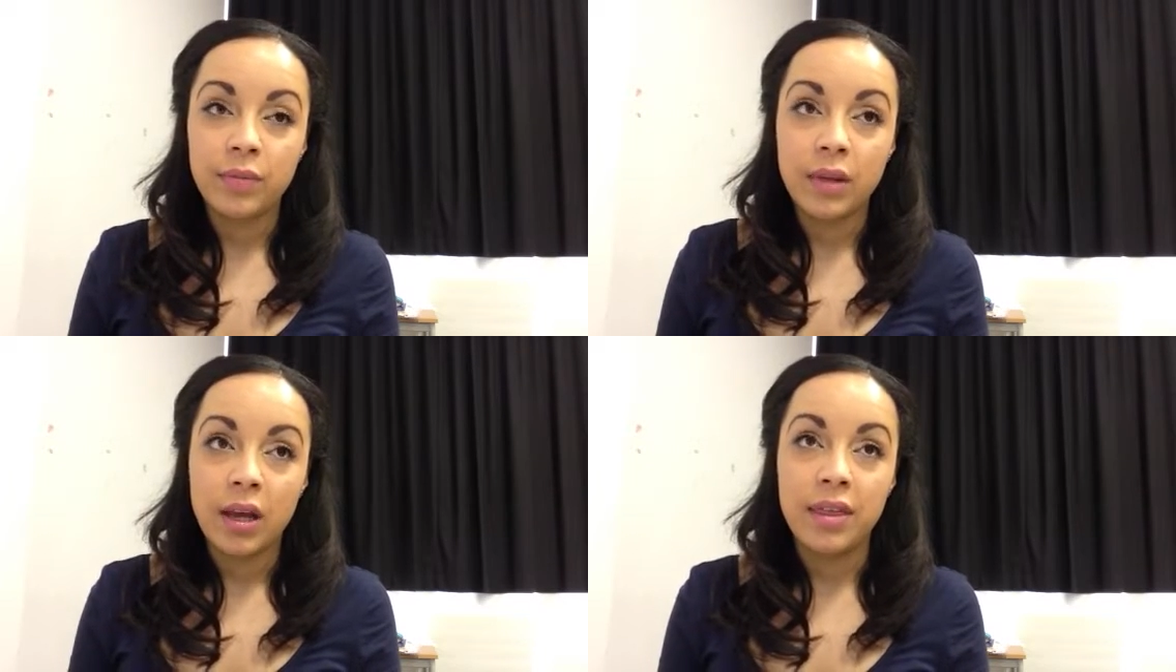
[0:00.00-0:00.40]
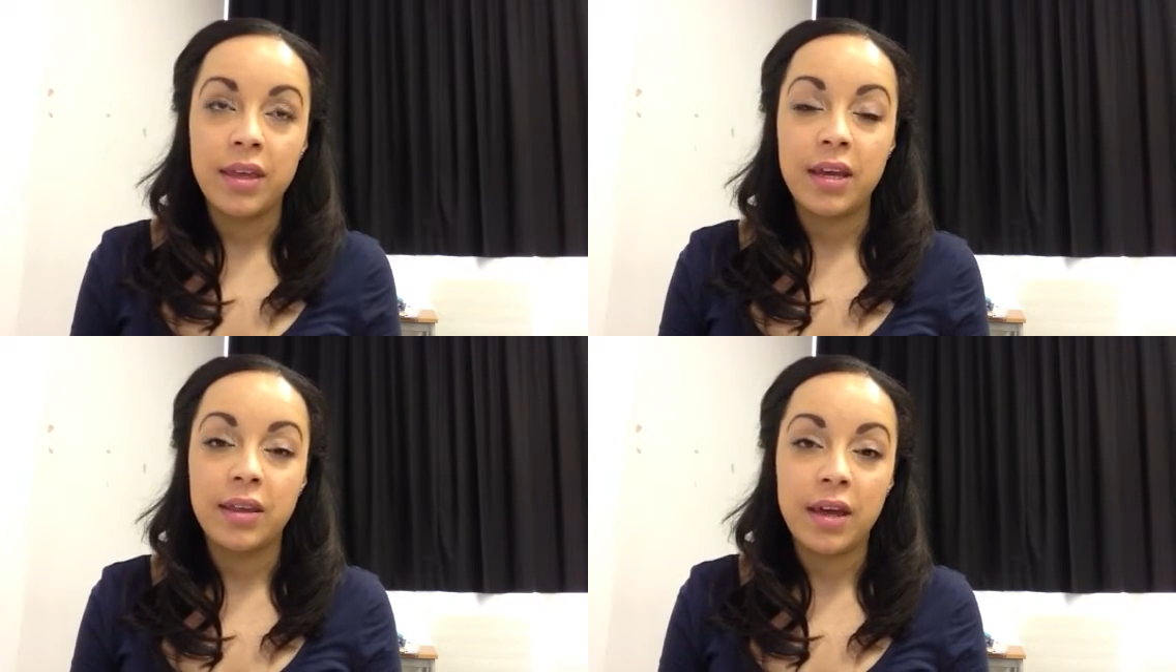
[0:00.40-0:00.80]
I
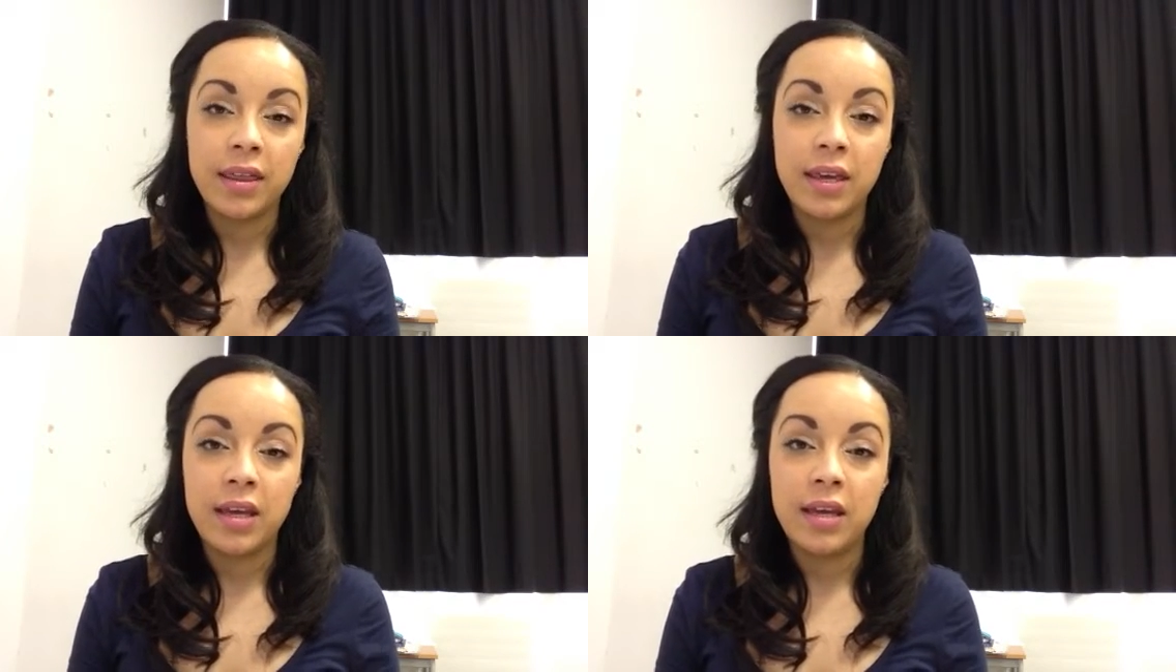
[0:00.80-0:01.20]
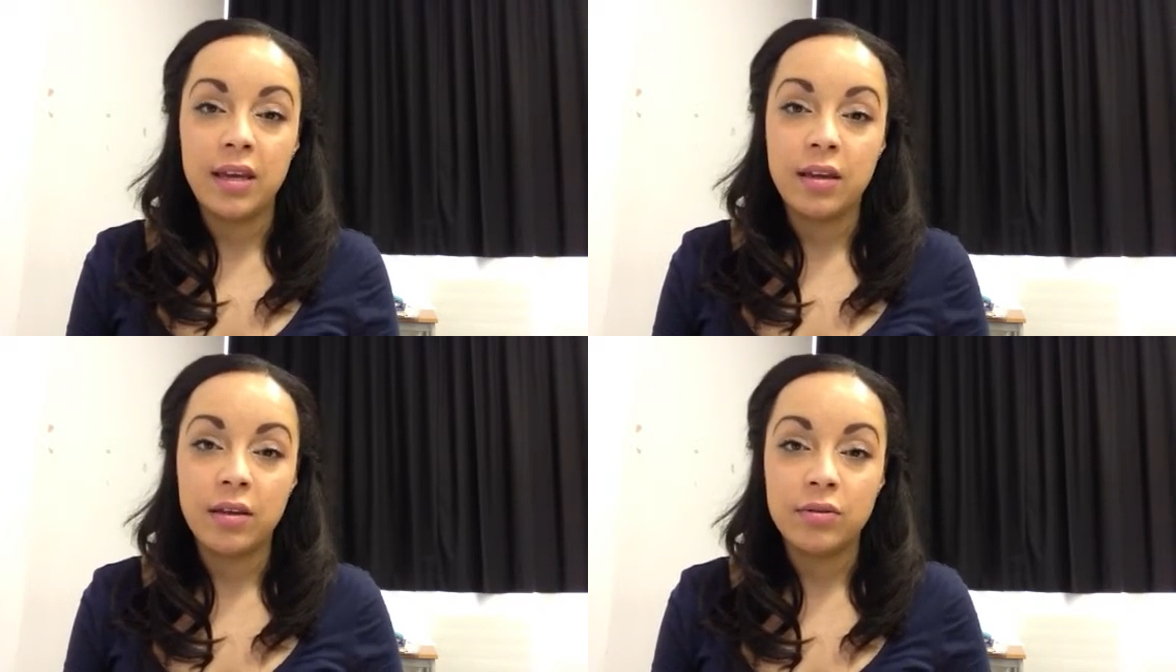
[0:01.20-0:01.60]
think that the
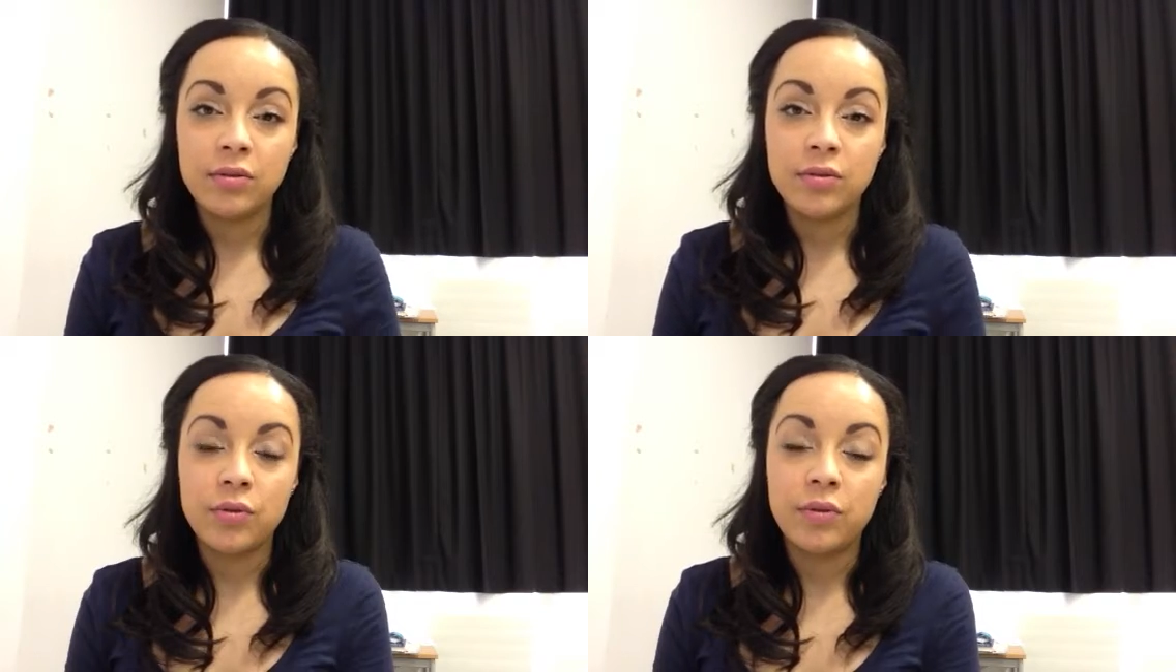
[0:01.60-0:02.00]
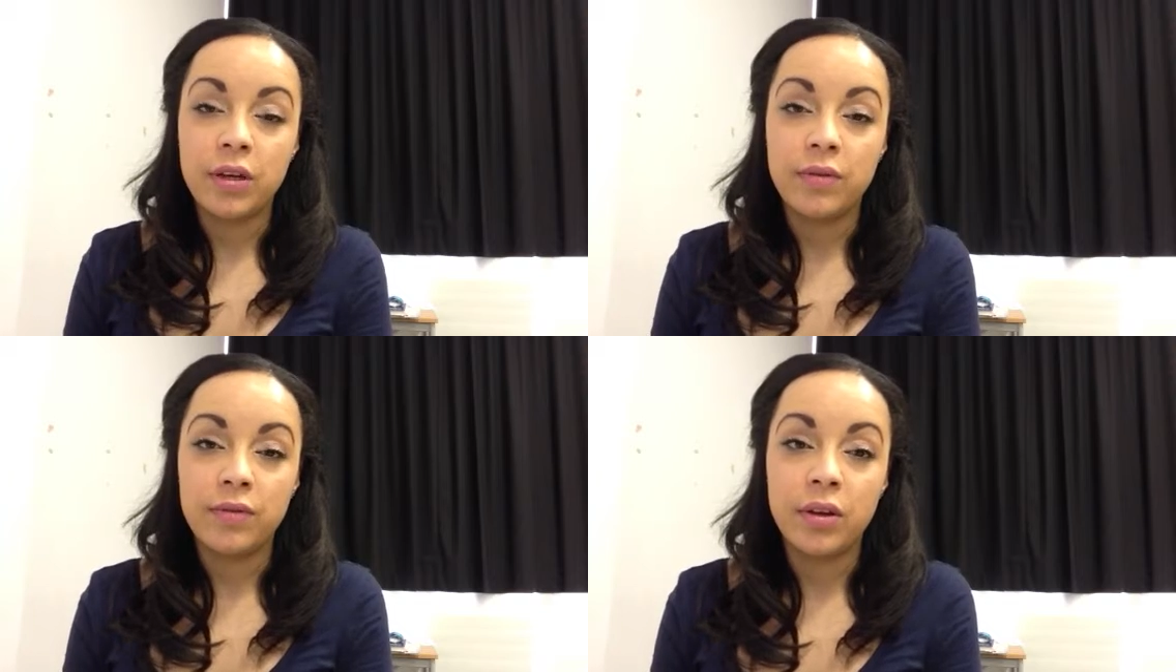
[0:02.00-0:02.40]
story
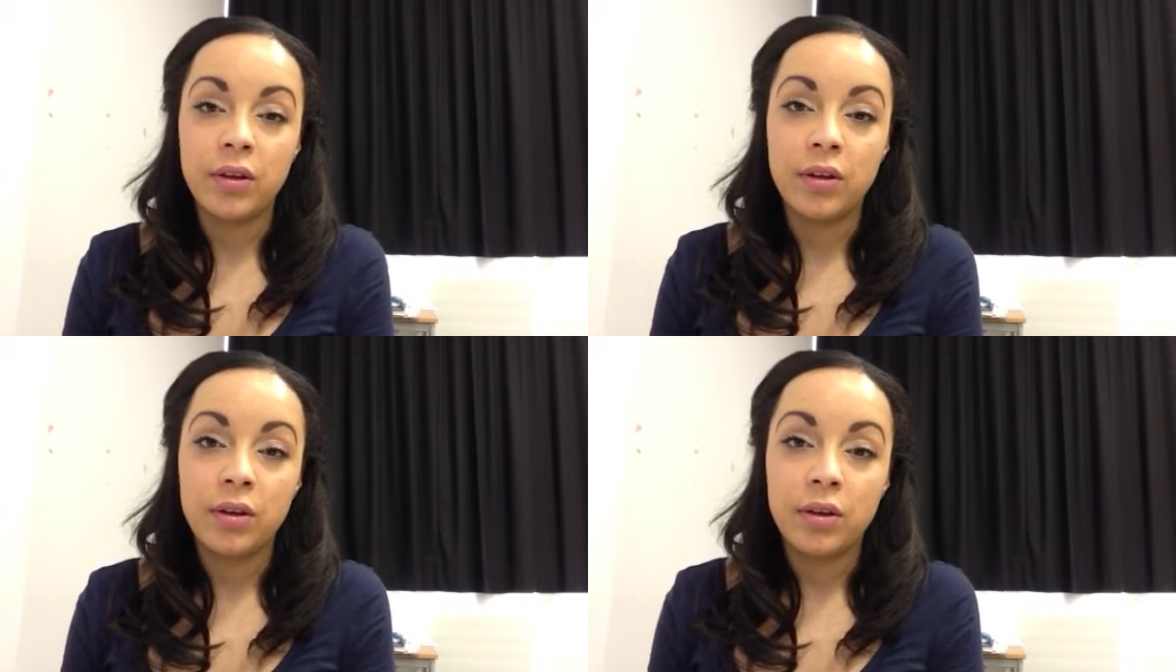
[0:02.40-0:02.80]
of the